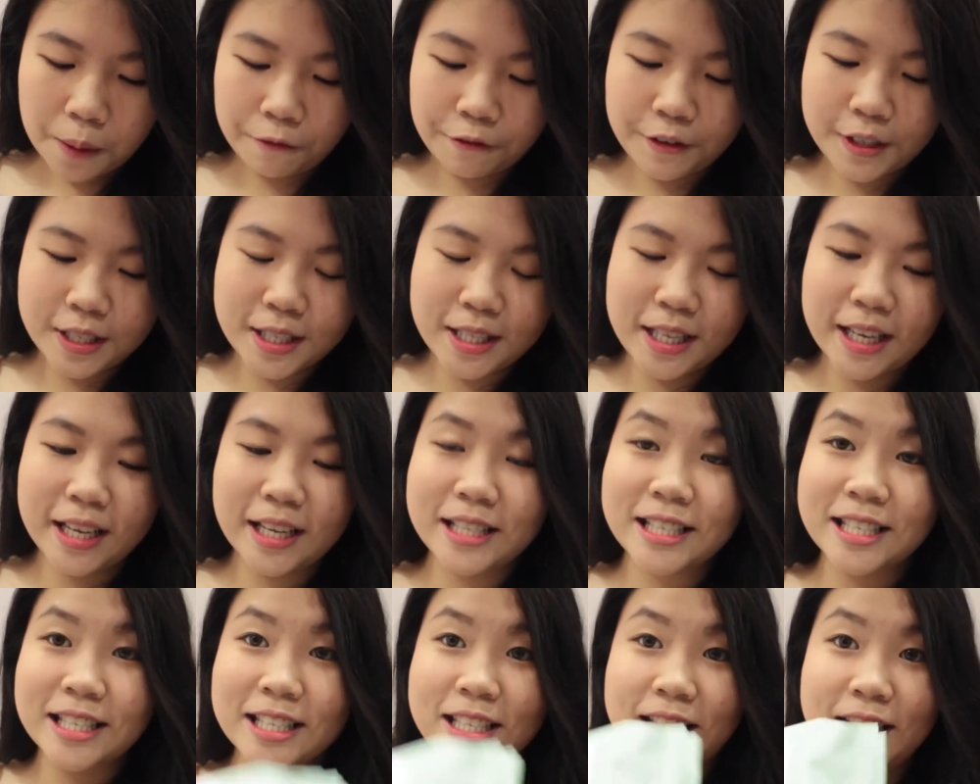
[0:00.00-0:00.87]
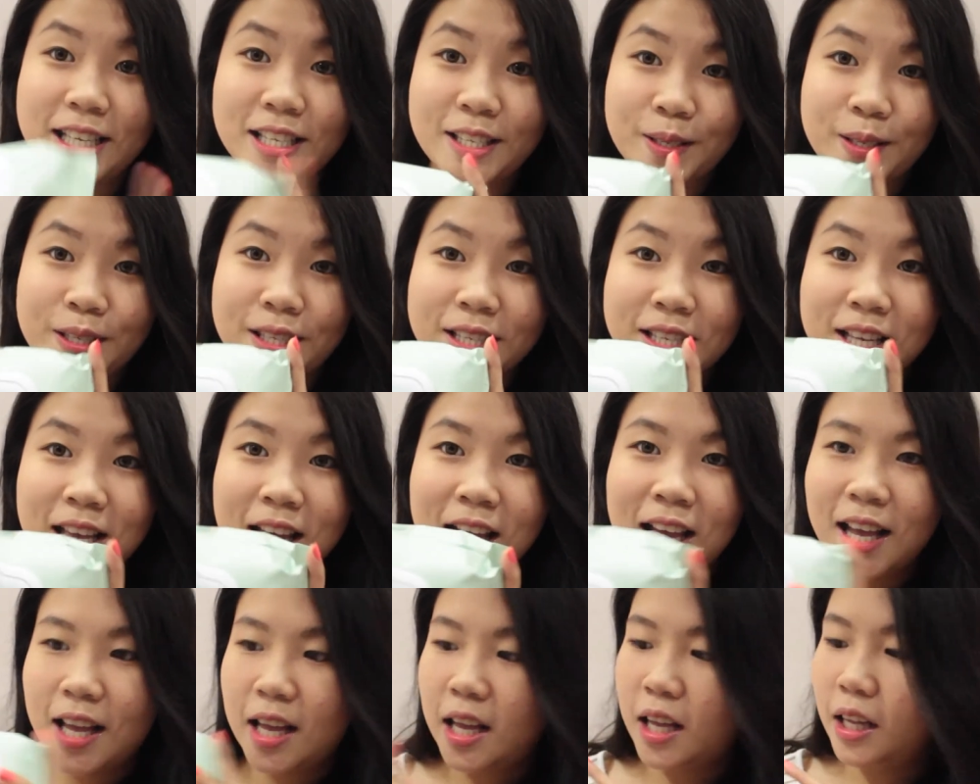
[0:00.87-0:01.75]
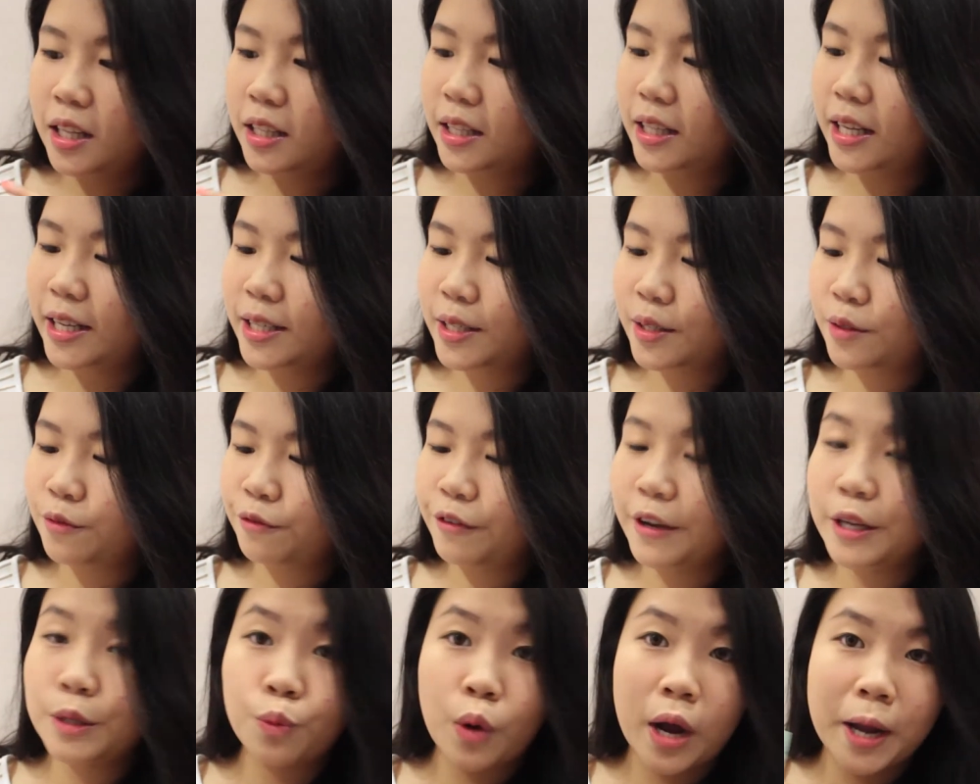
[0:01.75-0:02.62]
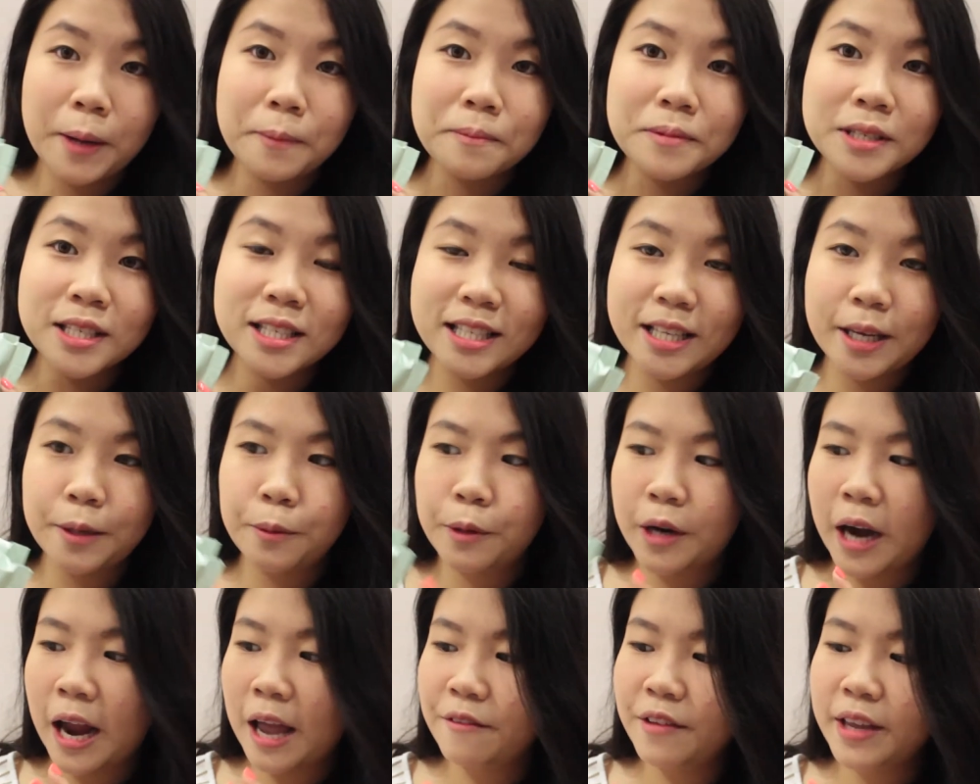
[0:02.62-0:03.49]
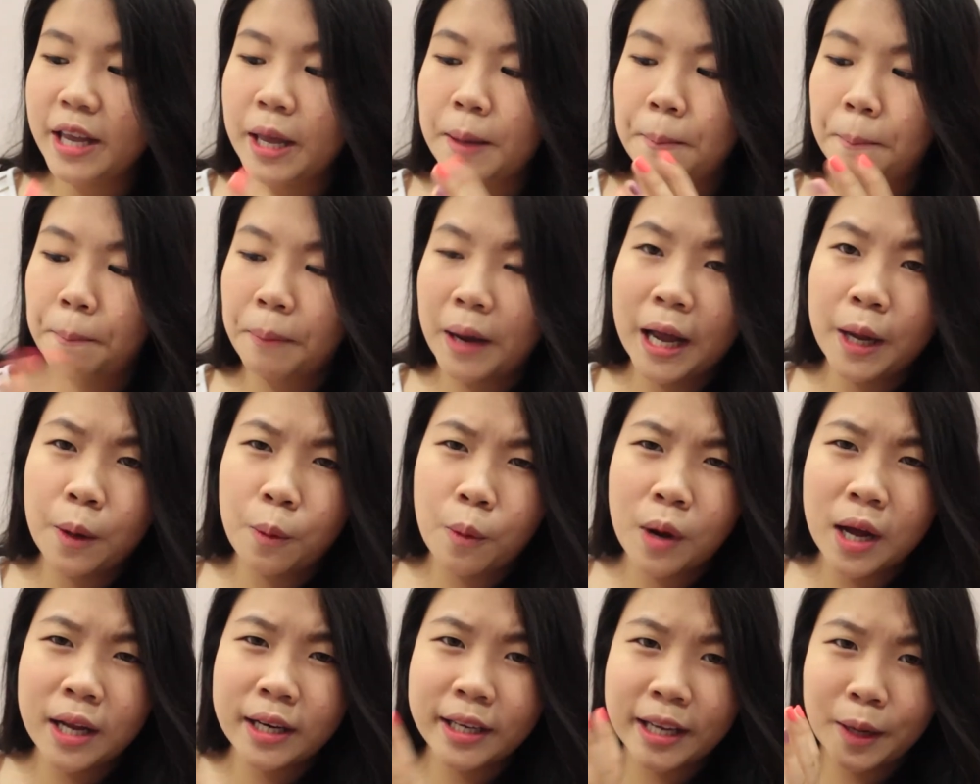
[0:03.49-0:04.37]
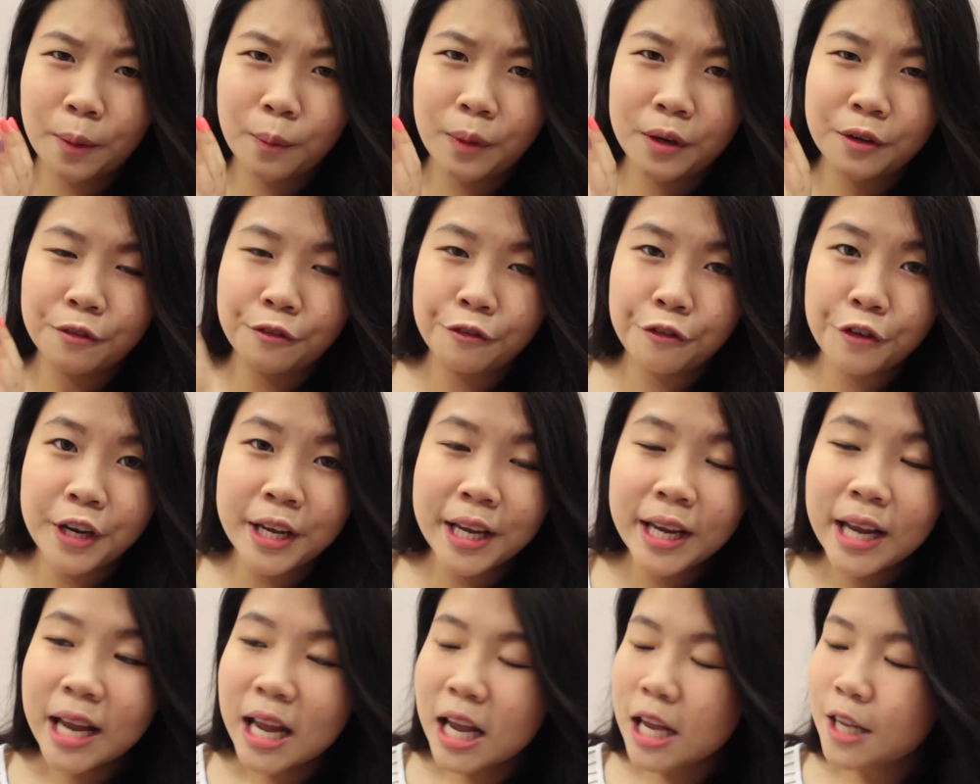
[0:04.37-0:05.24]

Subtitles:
First things, this face wipes. They were having a buy one get one free,